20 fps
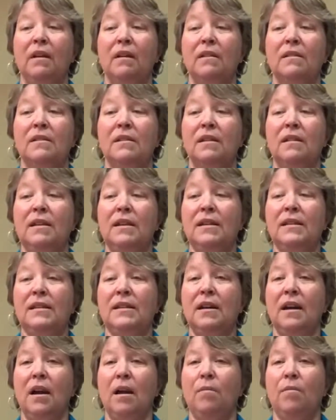So this
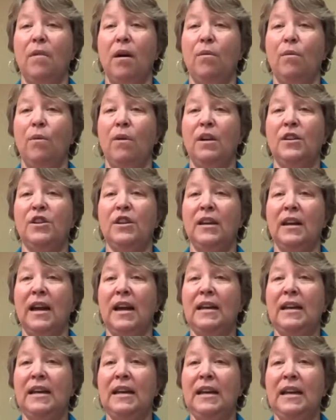time, I want you to
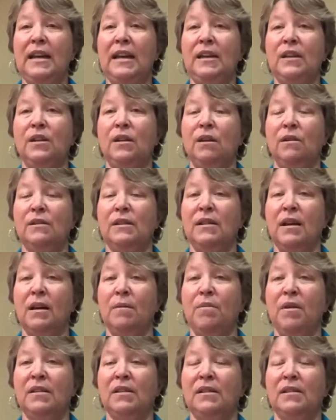kind of get into those
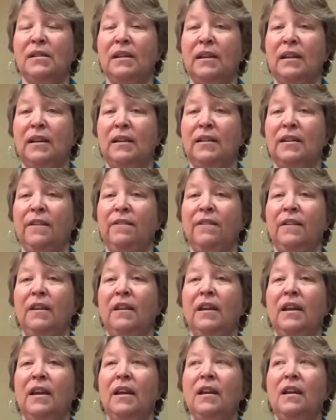neck muscles a little
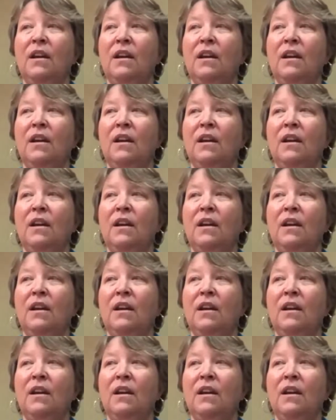differently.